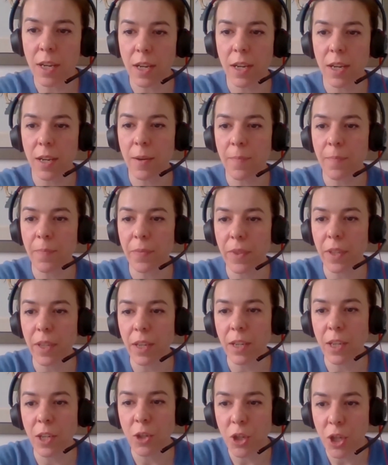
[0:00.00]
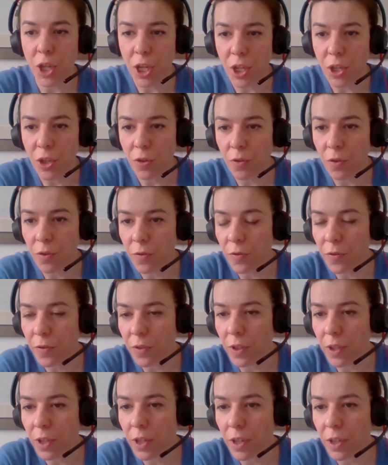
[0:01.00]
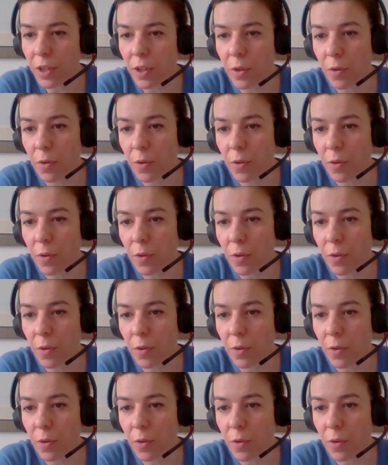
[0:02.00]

um, and in charge of uh,